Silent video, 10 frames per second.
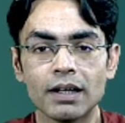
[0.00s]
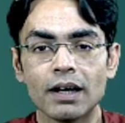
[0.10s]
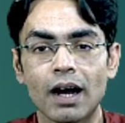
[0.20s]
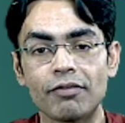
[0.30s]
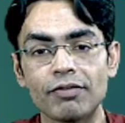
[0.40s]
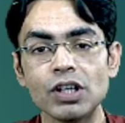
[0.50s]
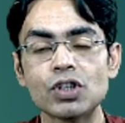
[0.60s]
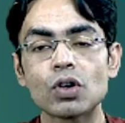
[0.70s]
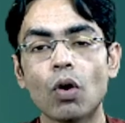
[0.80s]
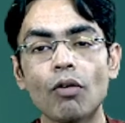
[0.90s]
a
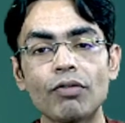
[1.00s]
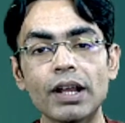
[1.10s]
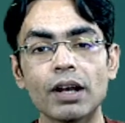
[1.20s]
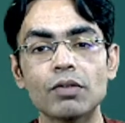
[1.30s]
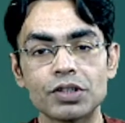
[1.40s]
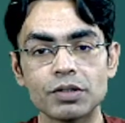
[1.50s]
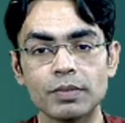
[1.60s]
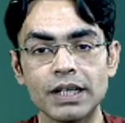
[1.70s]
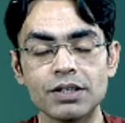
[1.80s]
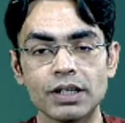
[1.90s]
feature of irreversible
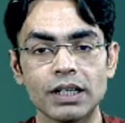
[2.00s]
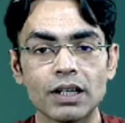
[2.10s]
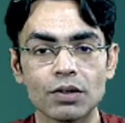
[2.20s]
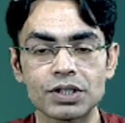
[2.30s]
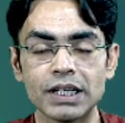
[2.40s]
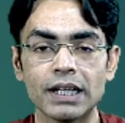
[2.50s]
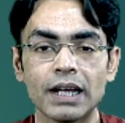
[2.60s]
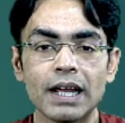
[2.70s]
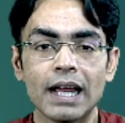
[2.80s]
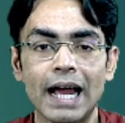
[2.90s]
injury. Now see,
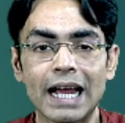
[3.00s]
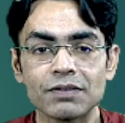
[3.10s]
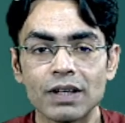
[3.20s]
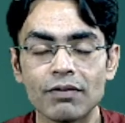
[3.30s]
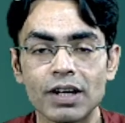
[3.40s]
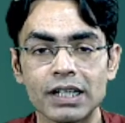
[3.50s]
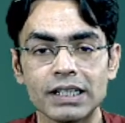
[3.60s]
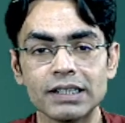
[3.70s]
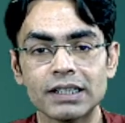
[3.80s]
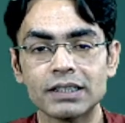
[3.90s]
as we have written,
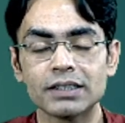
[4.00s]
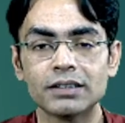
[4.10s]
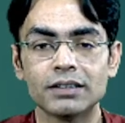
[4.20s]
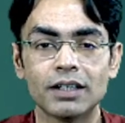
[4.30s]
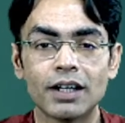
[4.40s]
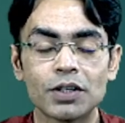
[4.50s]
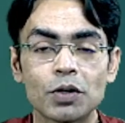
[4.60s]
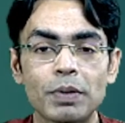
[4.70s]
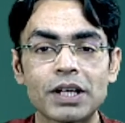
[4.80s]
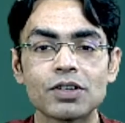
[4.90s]
these are the
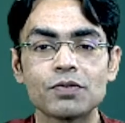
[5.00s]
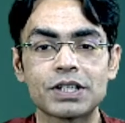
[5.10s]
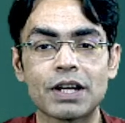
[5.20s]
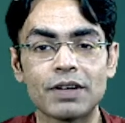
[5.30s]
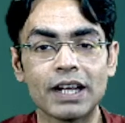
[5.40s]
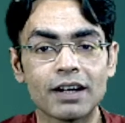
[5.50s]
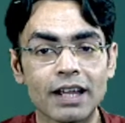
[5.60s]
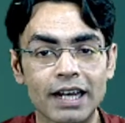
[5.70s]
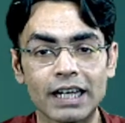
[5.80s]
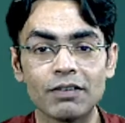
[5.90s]
pictures which I have taken
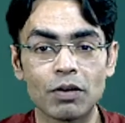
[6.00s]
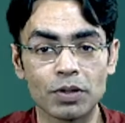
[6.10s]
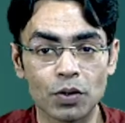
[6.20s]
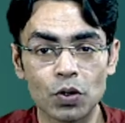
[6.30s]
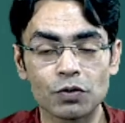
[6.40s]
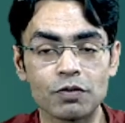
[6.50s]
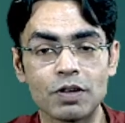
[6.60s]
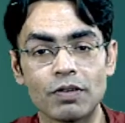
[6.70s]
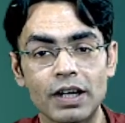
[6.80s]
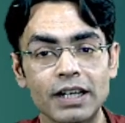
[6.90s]
directly from the notes which we
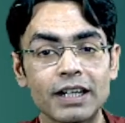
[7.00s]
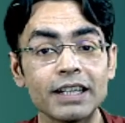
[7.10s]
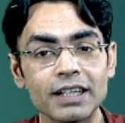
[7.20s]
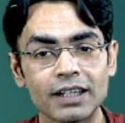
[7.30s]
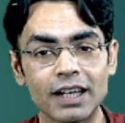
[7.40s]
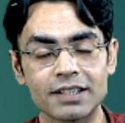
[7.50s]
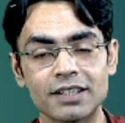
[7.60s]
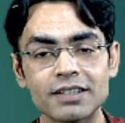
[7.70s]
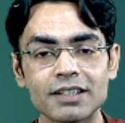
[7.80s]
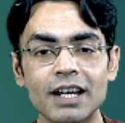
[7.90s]
have written in the
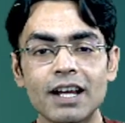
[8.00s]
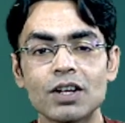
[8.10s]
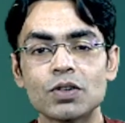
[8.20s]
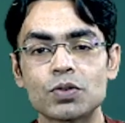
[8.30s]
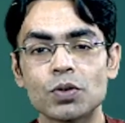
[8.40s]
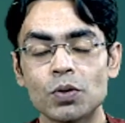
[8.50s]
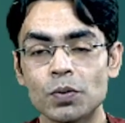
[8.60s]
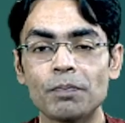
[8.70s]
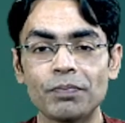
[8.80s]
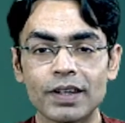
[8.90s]
classes. So
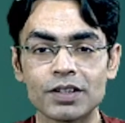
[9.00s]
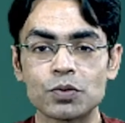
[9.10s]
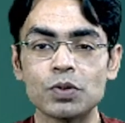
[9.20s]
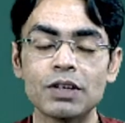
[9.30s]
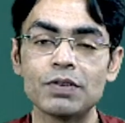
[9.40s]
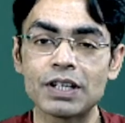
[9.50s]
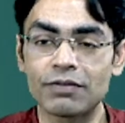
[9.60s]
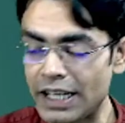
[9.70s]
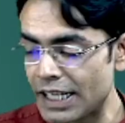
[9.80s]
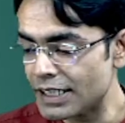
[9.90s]
the students which have
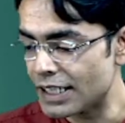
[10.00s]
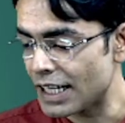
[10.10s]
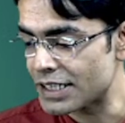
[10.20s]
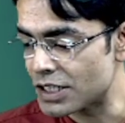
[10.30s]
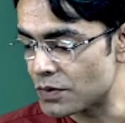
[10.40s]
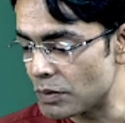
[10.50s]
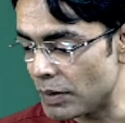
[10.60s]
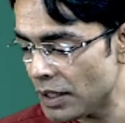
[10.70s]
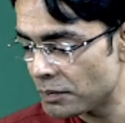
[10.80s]
taken the classes with me,